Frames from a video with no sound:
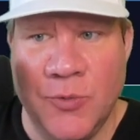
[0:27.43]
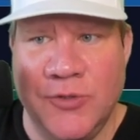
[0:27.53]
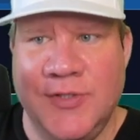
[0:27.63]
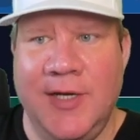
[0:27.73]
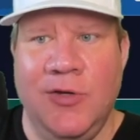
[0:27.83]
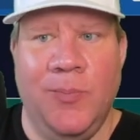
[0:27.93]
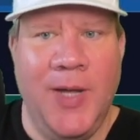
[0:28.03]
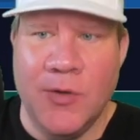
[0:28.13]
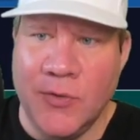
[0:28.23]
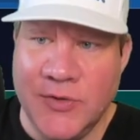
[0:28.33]
you're setting your
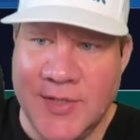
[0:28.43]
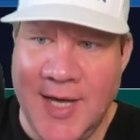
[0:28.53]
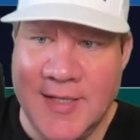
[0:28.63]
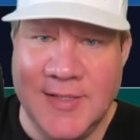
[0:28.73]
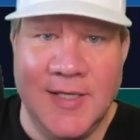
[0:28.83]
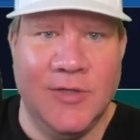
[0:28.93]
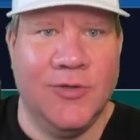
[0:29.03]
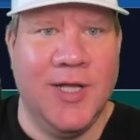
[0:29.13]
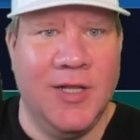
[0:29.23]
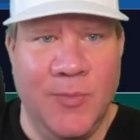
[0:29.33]
bankroll sizing and
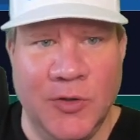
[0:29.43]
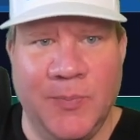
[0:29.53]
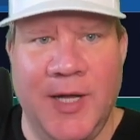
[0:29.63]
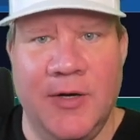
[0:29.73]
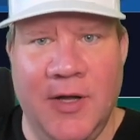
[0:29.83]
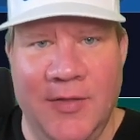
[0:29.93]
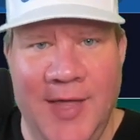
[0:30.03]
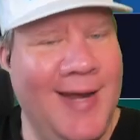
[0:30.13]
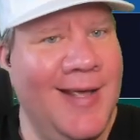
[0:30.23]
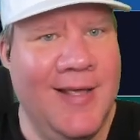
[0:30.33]
your Kelly multiplier and all
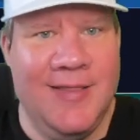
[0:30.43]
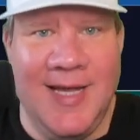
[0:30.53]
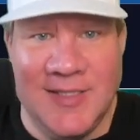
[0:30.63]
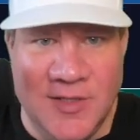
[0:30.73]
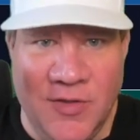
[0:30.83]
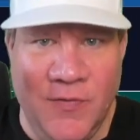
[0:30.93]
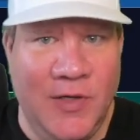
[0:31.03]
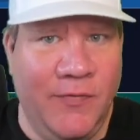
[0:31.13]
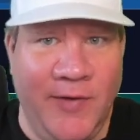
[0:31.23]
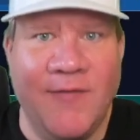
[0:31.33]
that. That's another
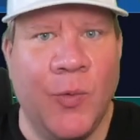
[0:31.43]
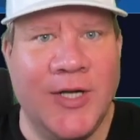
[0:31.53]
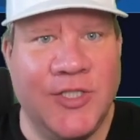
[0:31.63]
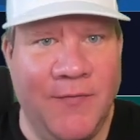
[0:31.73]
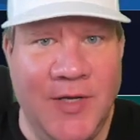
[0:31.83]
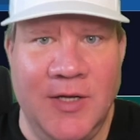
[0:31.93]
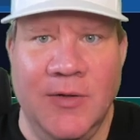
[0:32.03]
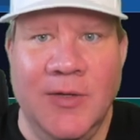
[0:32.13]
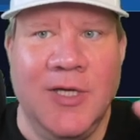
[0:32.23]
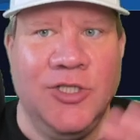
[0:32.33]
video. If you haven't watched that
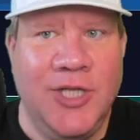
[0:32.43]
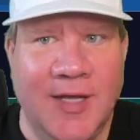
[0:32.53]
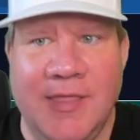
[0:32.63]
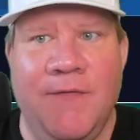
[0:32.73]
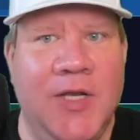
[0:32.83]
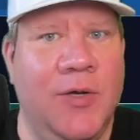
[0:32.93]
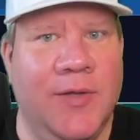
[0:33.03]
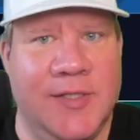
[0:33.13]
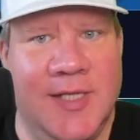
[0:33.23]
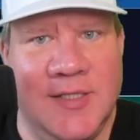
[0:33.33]
video, check out that video
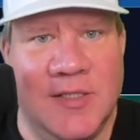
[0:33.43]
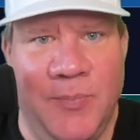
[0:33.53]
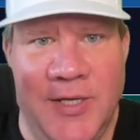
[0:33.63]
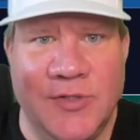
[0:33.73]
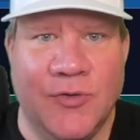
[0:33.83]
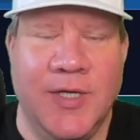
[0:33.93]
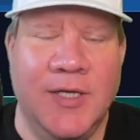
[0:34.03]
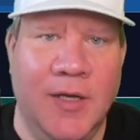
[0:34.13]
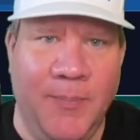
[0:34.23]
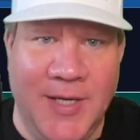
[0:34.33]
on the settings of the play
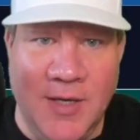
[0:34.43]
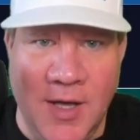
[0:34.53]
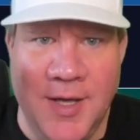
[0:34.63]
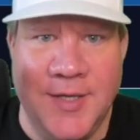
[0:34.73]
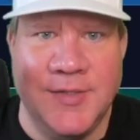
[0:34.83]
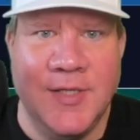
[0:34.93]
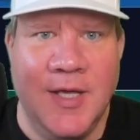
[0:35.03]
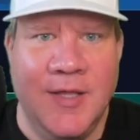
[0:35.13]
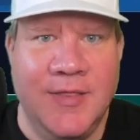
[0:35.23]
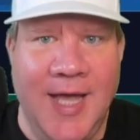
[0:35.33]
screen, because
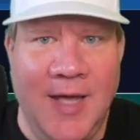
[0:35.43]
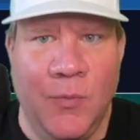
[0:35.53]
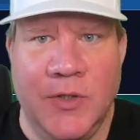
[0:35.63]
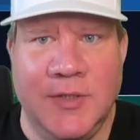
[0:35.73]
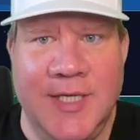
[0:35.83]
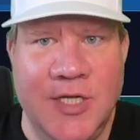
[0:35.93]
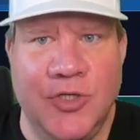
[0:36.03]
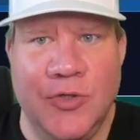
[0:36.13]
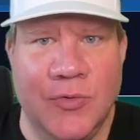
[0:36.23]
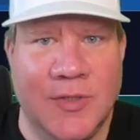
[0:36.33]
that will
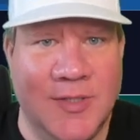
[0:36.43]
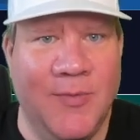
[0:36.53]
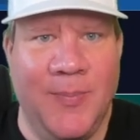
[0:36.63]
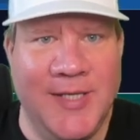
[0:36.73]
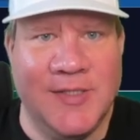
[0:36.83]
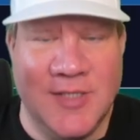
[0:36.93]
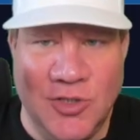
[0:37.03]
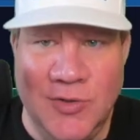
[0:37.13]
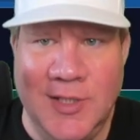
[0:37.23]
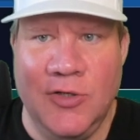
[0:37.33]
teach you some of the basics
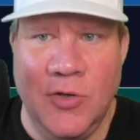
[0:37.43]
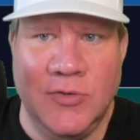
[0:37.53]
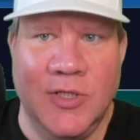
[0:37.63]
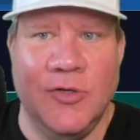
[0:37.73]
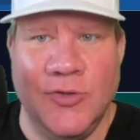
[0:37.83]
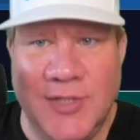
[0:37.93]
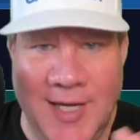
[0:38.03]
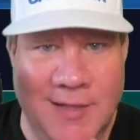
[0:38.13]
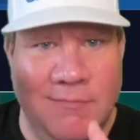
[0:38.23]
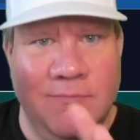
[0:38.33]
that you need to know to
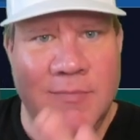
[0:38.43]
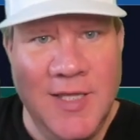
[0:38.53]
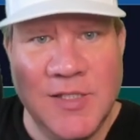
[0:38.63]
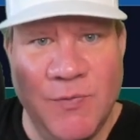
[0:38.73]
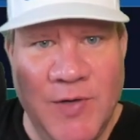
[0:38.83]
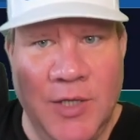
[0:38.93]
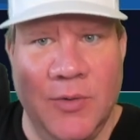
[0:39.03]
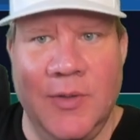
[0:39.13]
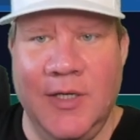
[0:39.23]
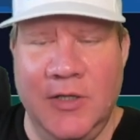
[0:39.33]
understand this
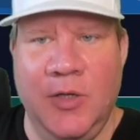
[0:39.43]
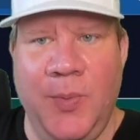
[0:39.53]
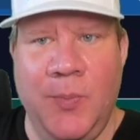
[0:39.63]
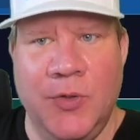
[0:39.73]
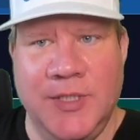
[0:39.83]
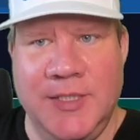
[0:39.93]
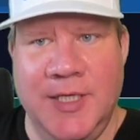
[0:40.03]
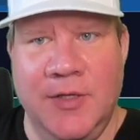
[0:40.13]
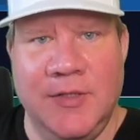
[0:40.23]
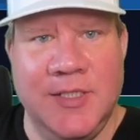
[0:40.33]
video in a little bit more
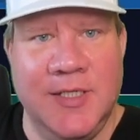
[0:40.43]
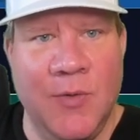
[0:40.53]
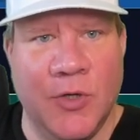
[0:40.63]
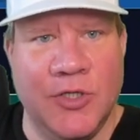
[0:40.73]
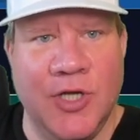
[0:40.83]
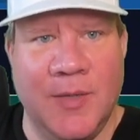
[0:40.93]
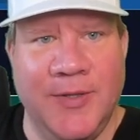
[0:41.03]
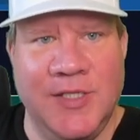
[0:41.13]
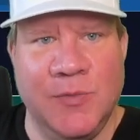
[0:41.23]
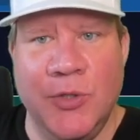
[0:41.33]
detail. And today we're going to talk
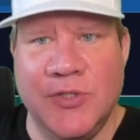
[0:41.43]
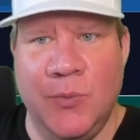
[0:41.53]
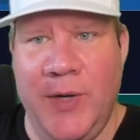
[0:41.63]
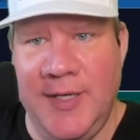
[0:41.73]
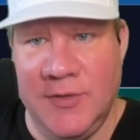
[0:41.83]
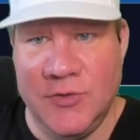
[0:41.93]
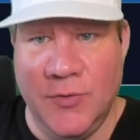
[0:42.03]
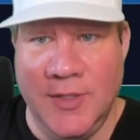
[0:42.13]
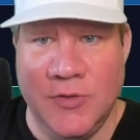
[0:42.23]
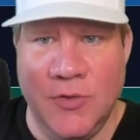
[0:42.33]
about these books and weighting screens. So